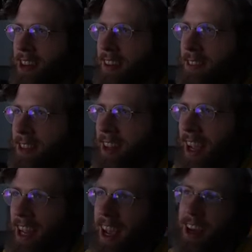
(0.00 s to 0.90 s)
have to, I
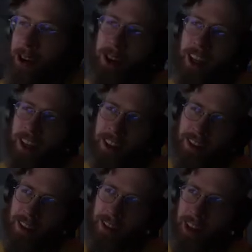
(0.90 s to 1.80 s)
get, according to
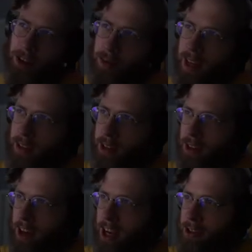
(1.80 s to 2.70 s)
this
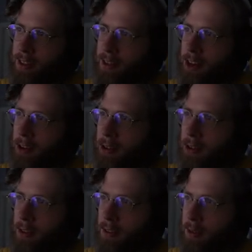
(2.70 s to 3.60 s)
necromancer, I don't even know
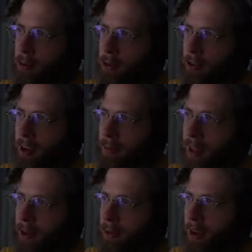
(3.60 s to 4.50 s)
if it's programmed
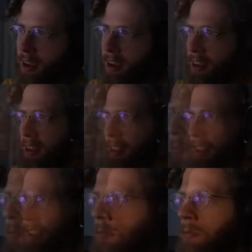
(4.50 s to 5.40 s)
that way.
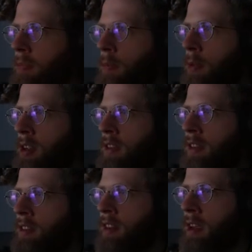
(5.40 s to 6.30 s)
What did they
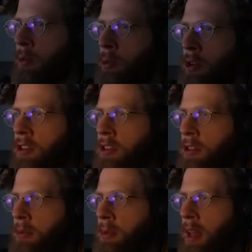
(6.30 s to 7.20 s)
say? Wood,
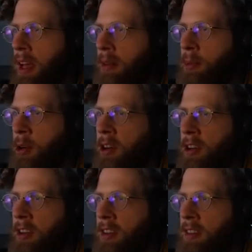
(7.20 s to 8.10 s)
dirt,
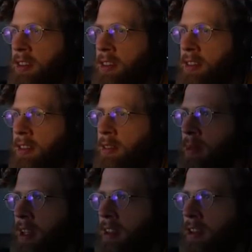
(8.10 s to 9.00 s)
Blackmoor? Let's just
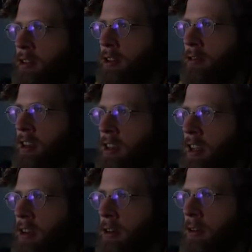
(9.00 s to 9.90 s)
make that shit right
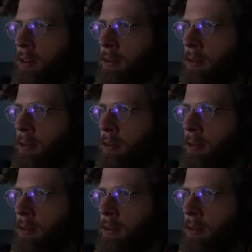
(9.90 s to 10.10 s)
now.